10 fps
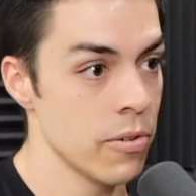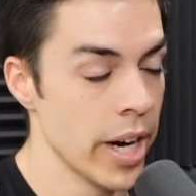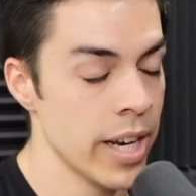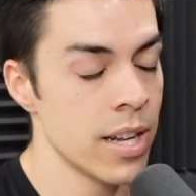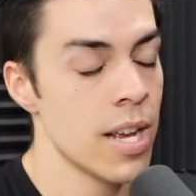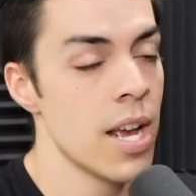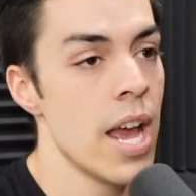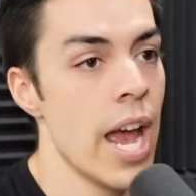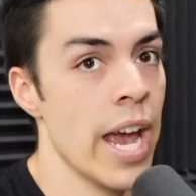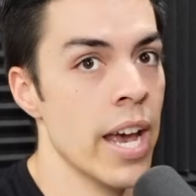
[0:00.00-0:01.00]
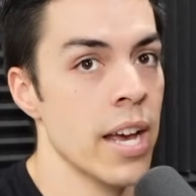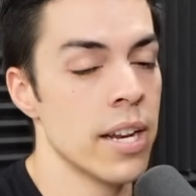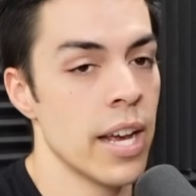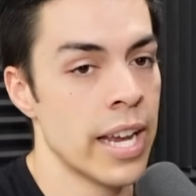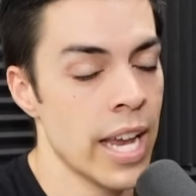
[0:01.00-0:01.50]
Right.
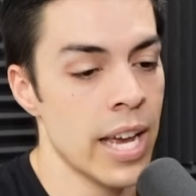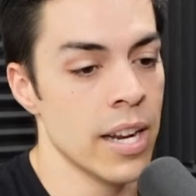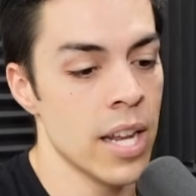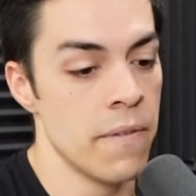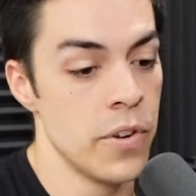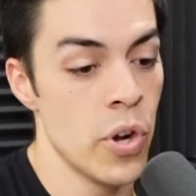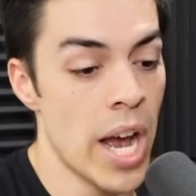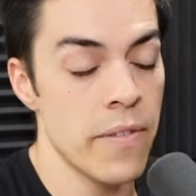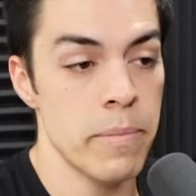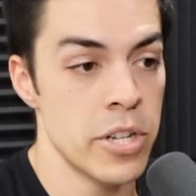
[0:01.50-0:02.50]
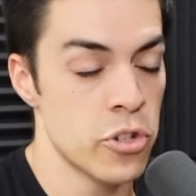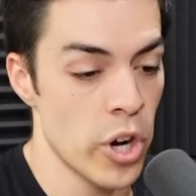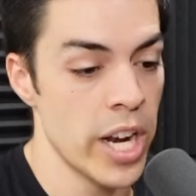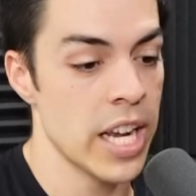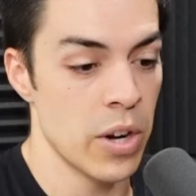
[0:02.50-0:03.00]
And again, if you haven't been
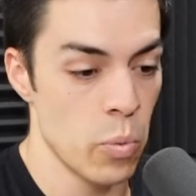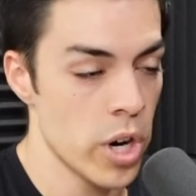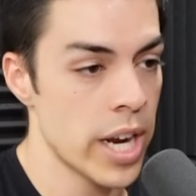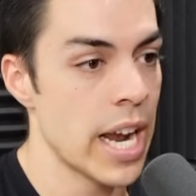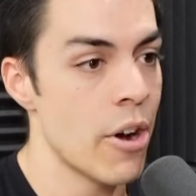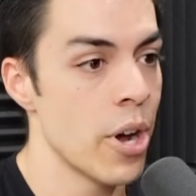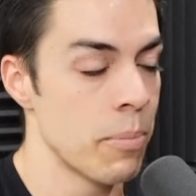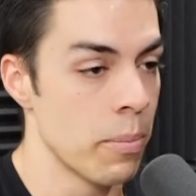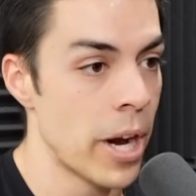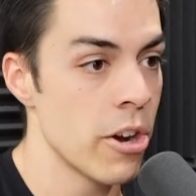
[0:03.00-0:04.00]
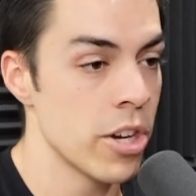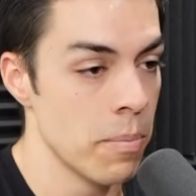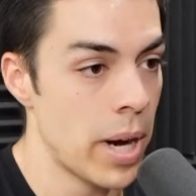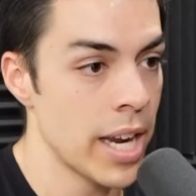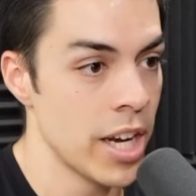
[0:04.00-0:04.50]
training and working out and preparing your
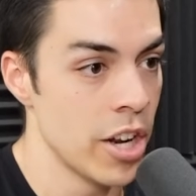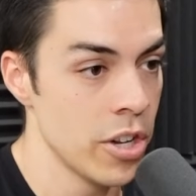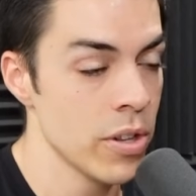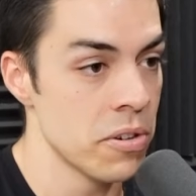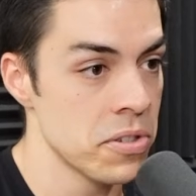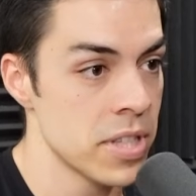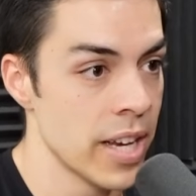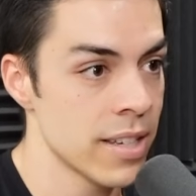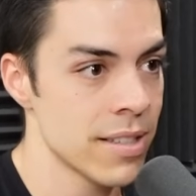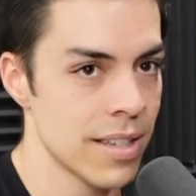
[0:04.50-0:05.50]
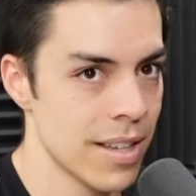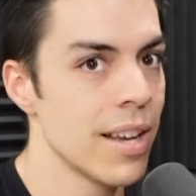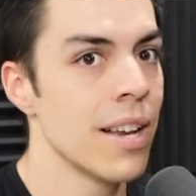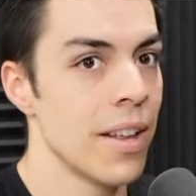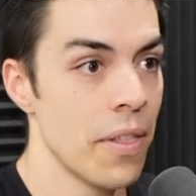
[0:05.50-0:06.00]
body to do those things
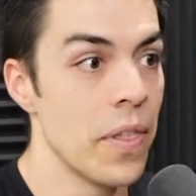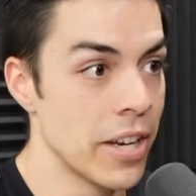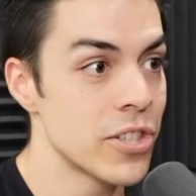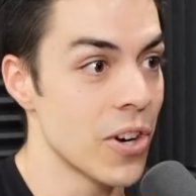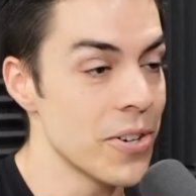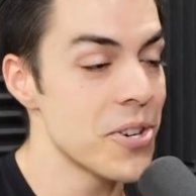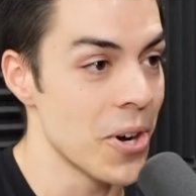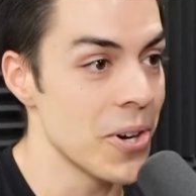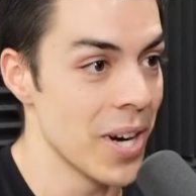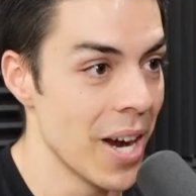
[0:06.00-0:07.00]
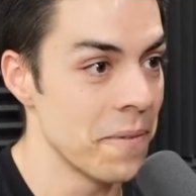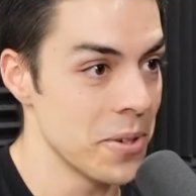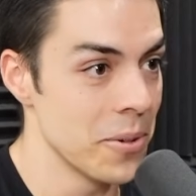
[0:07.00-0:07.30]
start to hurt after a